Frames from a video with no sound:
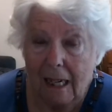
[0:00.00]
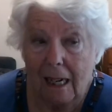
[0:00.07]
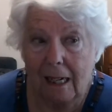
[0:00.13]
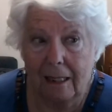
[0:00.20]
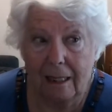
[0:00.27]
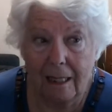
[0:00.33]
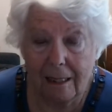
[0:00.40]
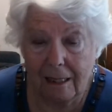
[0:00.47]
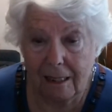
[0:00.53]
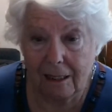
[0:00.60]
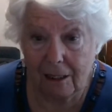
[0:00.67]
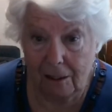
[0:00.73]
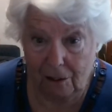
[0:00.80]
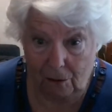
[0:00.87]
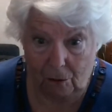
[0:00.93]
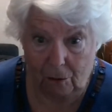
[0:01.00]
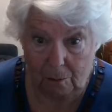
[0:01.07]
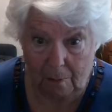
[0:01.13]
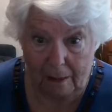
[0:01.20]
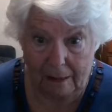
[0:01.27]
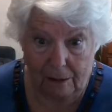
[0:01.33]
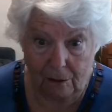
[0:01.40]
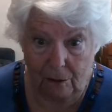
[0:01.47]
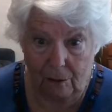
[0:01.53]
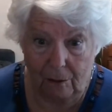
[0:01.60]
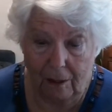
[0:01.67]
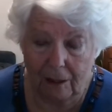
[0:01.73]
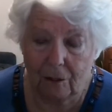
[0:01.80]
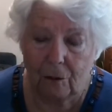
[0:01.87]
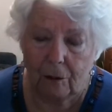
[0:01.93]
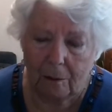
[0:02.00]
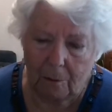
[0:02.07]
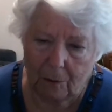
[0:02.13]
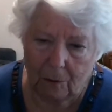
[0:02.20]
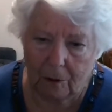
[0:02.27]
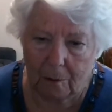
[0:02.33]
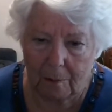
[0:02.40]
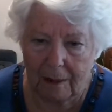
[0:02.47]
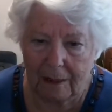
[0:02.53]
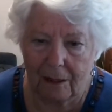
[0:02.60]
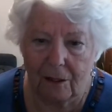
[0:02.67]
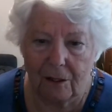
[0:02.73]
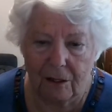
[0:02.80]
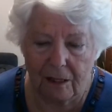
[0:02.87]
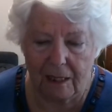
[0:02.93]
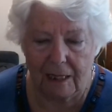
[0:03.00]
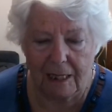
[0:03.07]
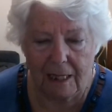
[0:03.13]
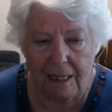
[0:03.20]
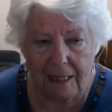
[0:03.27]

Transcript: And I said to Lord Michael, I call him Lord Michael because he is.